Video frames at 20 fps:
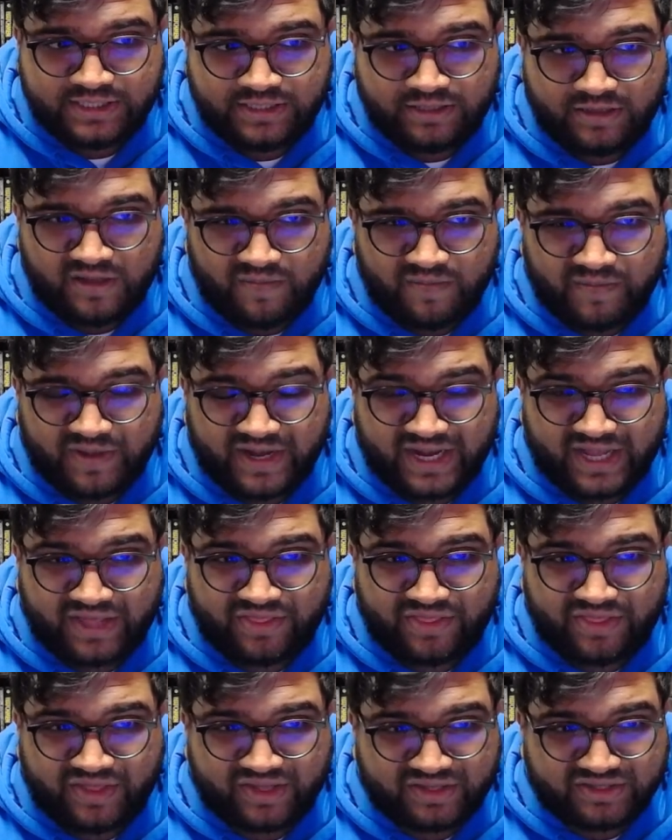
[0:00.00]
but I
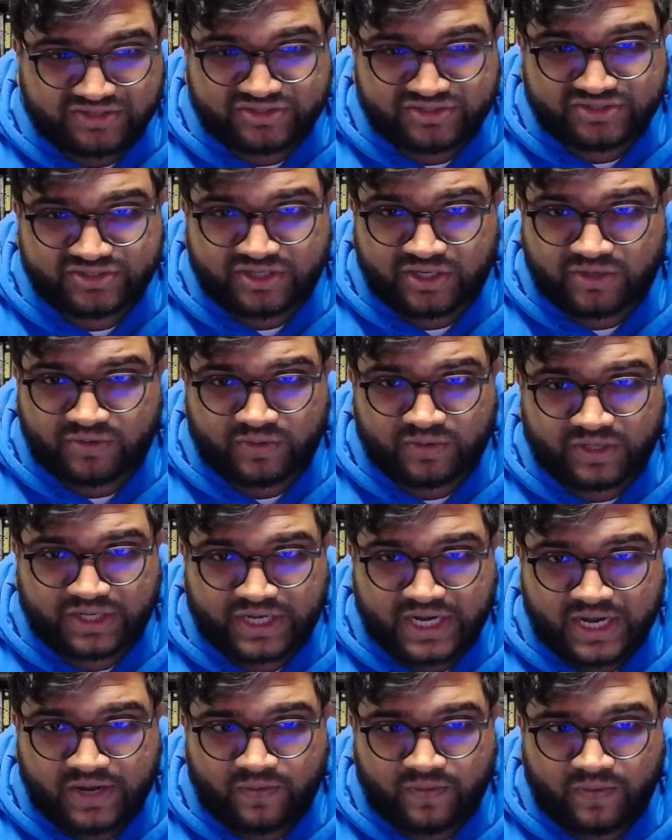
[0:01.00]
think this is going to work
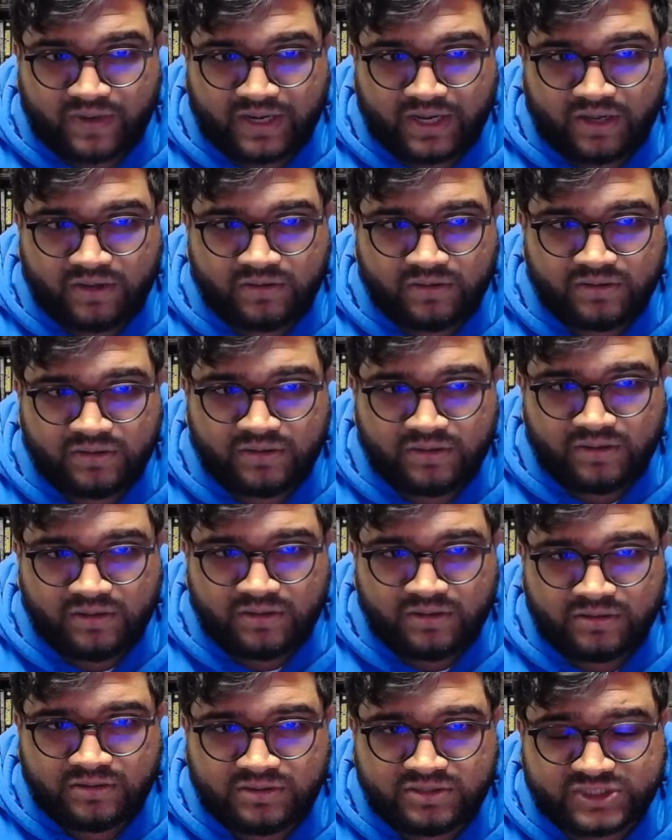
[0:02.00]
out well.
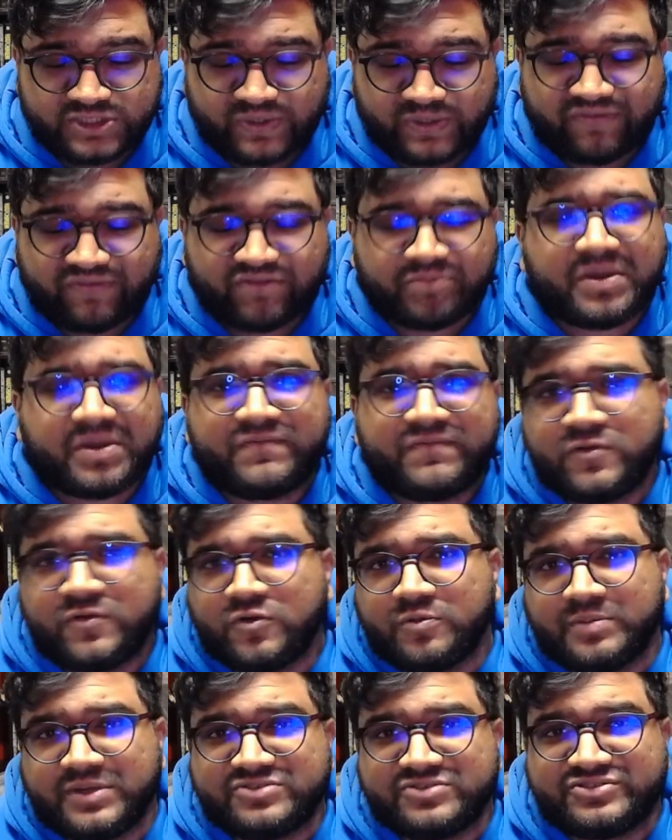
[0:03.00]
So we have the Buffalo
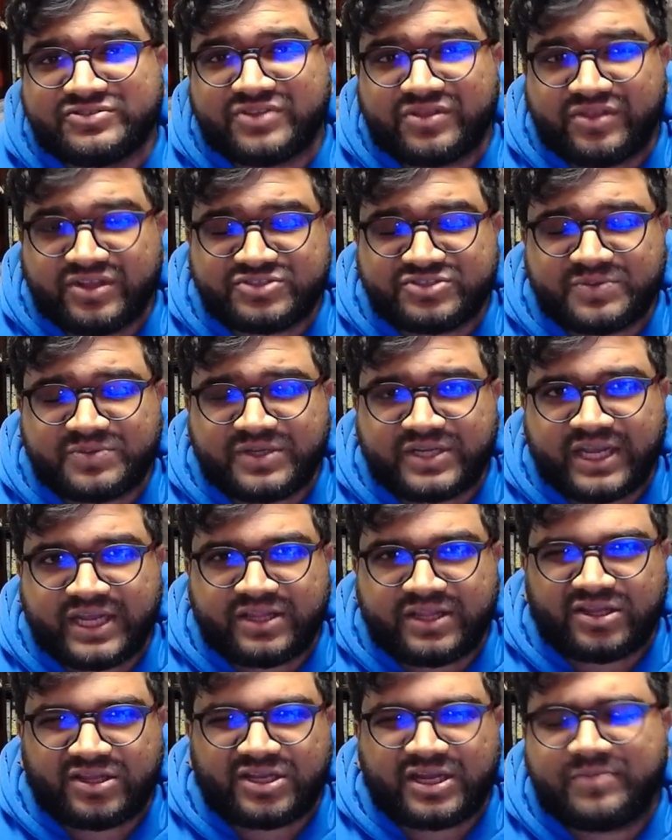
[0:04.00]
Bills this weekend.
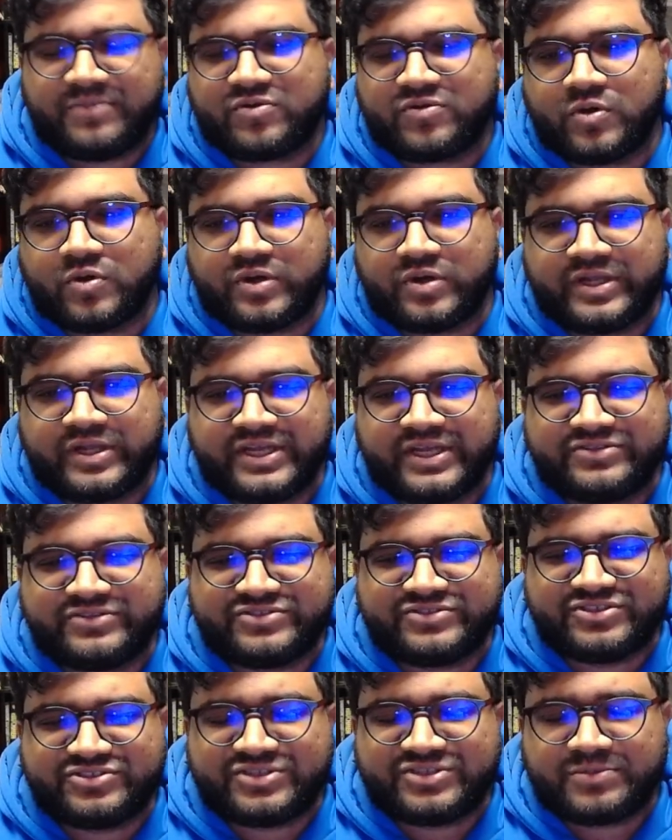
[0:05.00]
At the time of recording, it is
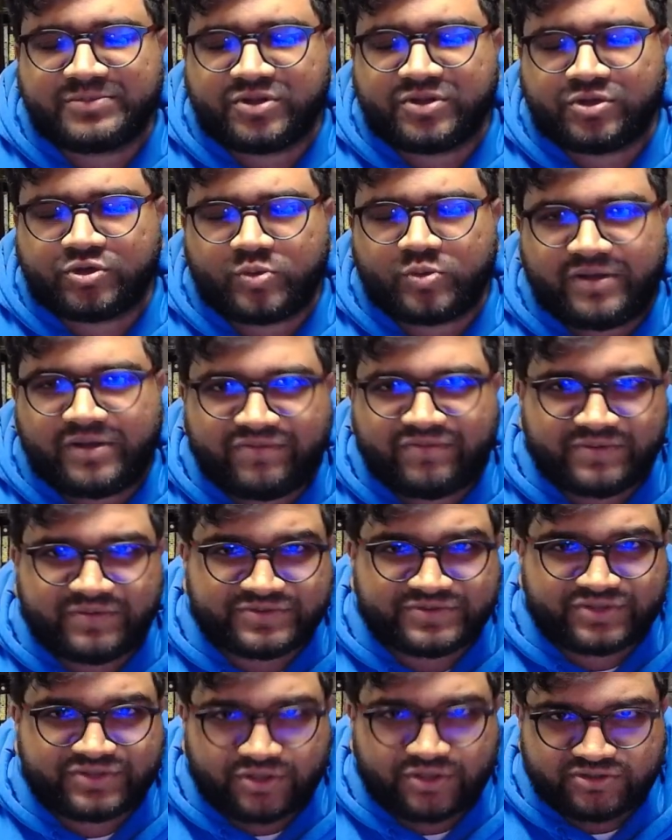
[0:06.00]
December the 12th. It was
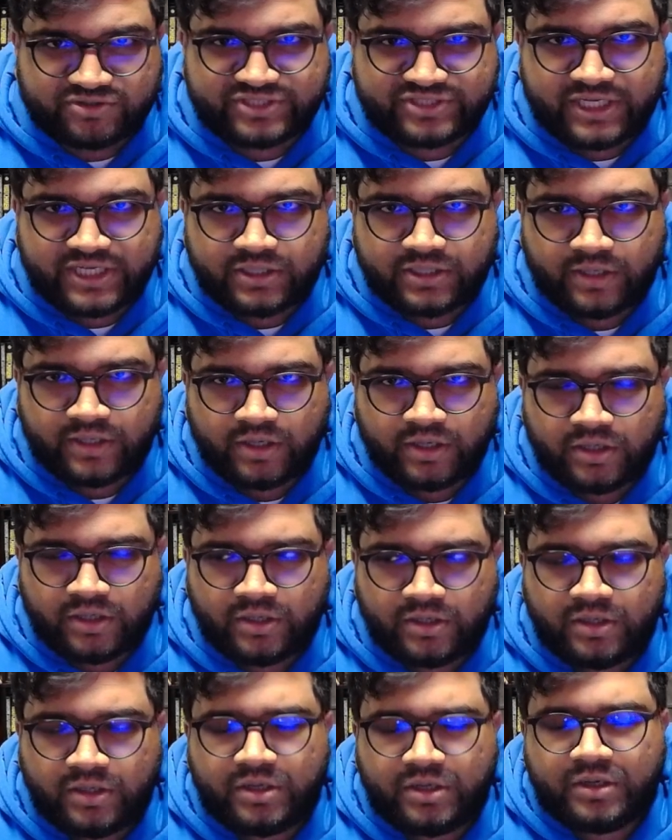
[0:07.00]
Thursday.
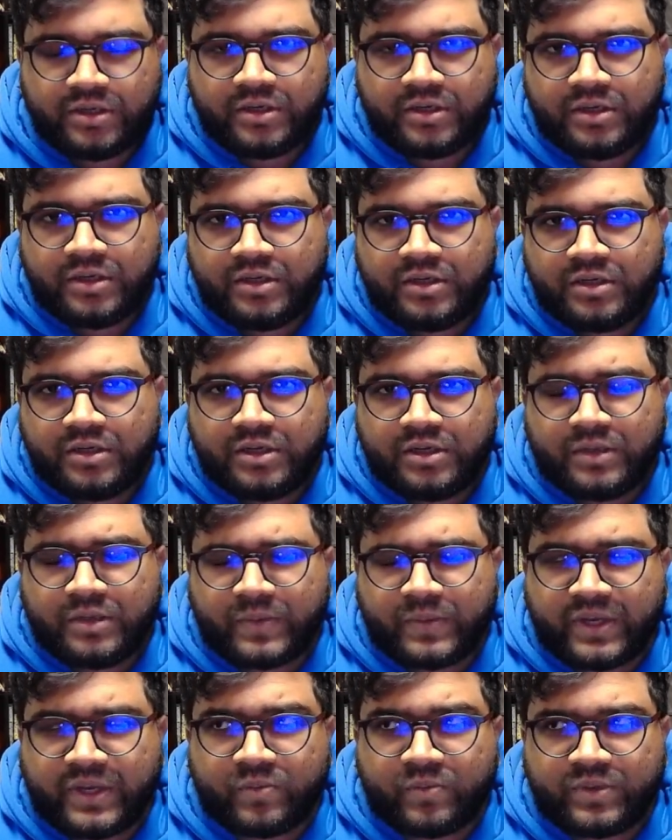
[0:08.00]

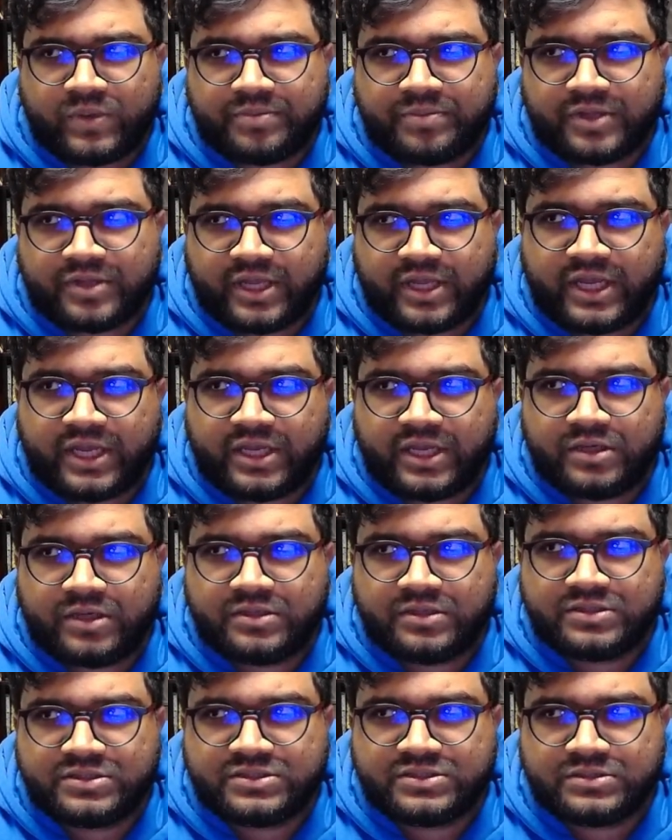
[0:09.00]
And we play
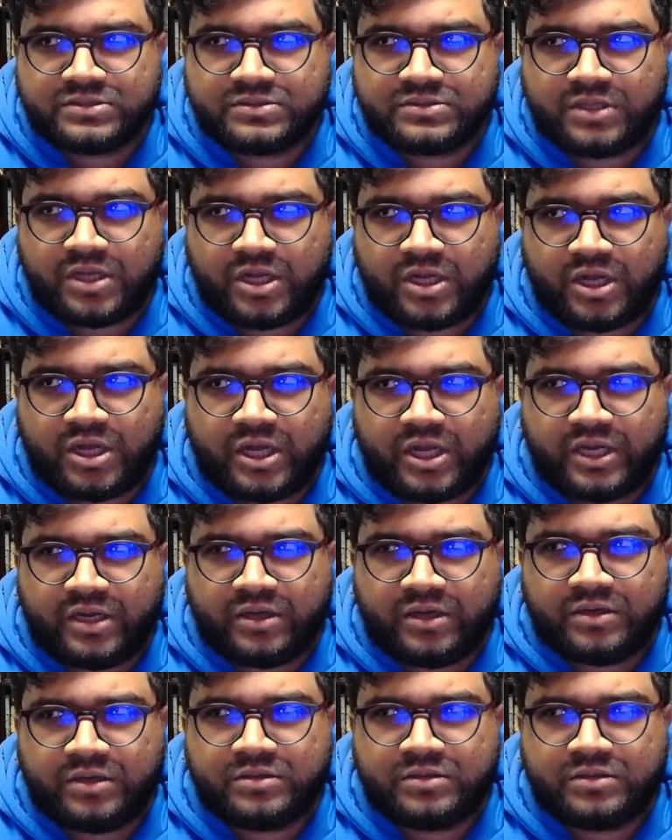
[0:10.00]
on